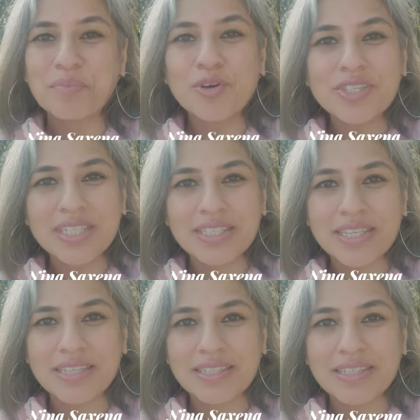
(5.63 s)
Most
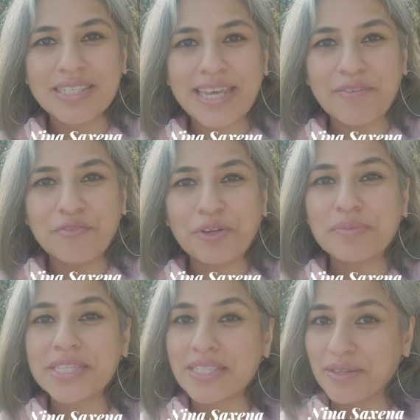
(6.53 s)
diseases stem from
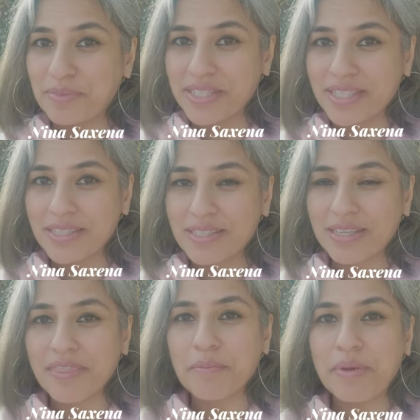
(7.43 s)

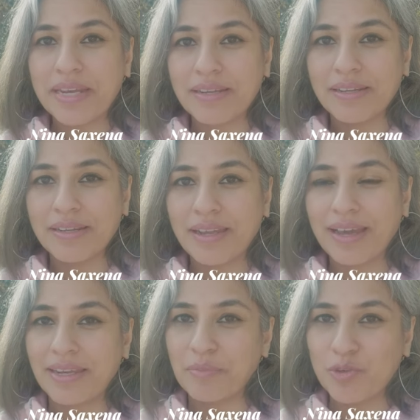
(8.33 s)
disturbances in the mental
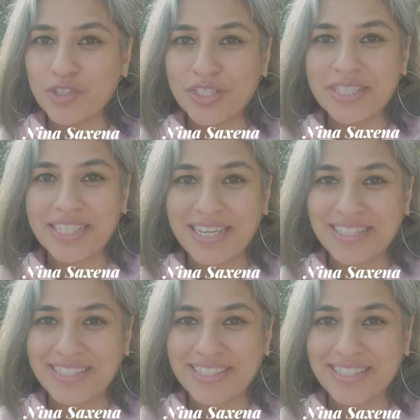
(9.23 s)
and emotional
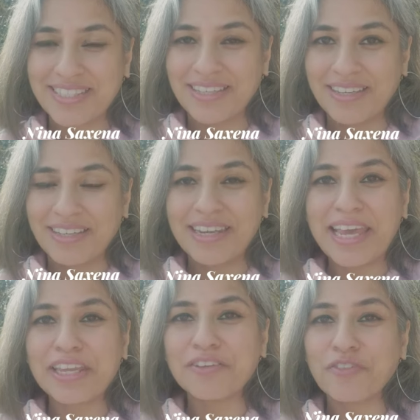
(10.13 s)
states.
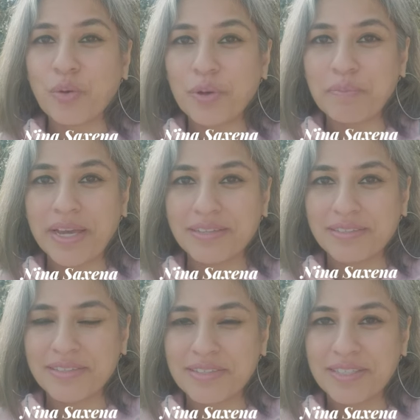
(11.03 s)
Negative thought
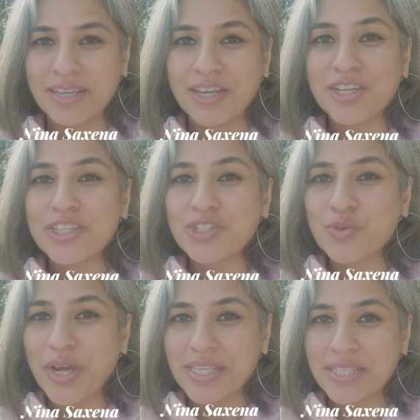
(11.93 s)
patterns,
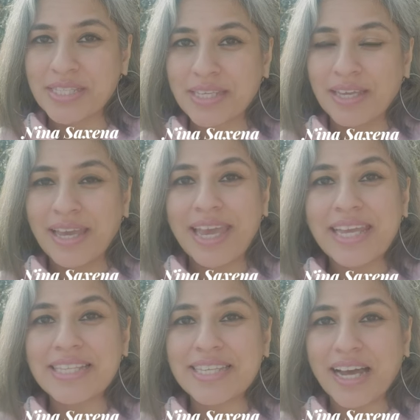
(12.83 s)
stress,
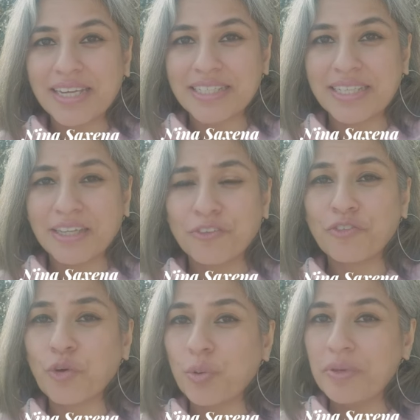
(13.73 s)
anxiety,
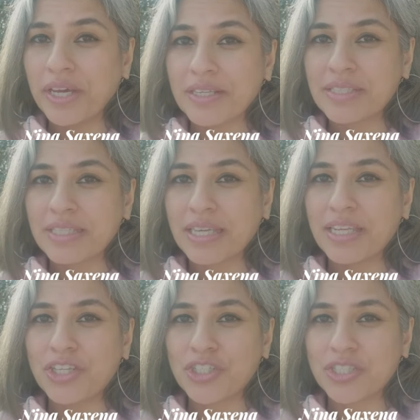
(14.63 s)
phobias,
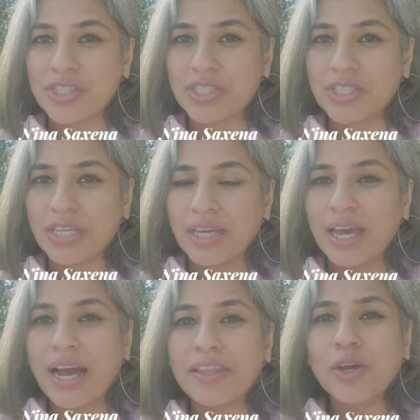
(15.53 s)

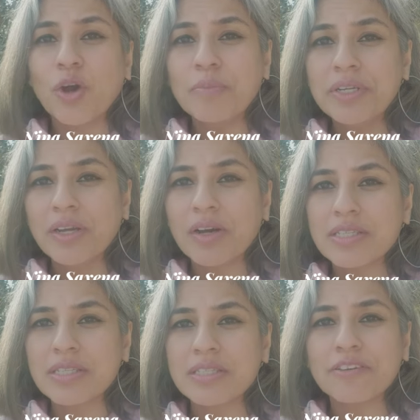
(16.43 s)
addictions are the common
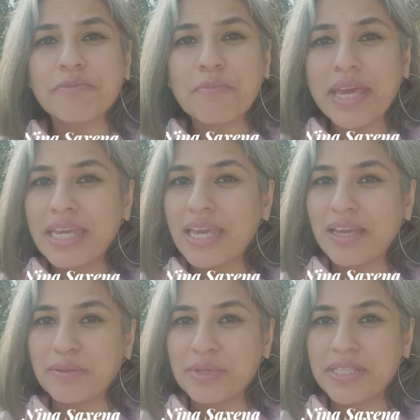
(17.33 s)
causes of many
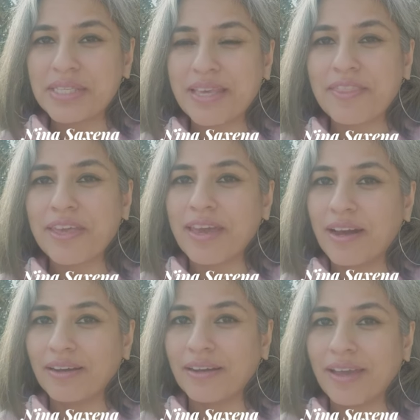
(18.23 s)
ailments in the
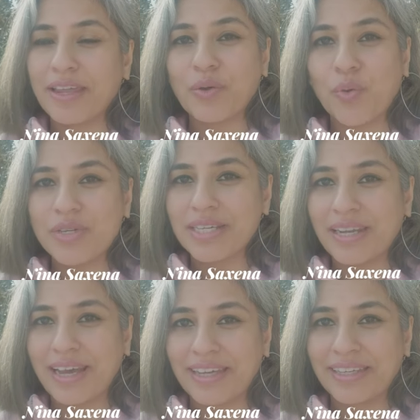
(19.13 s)
young and old
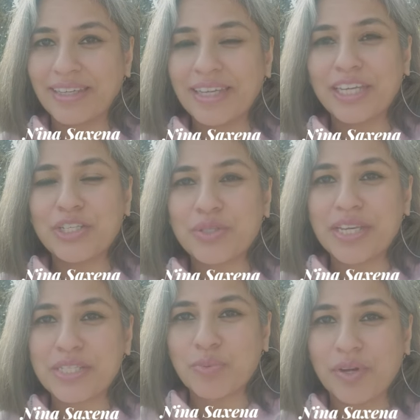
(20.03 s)
alike in
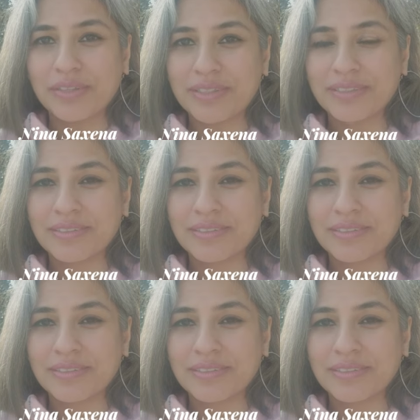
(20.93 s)
today's world.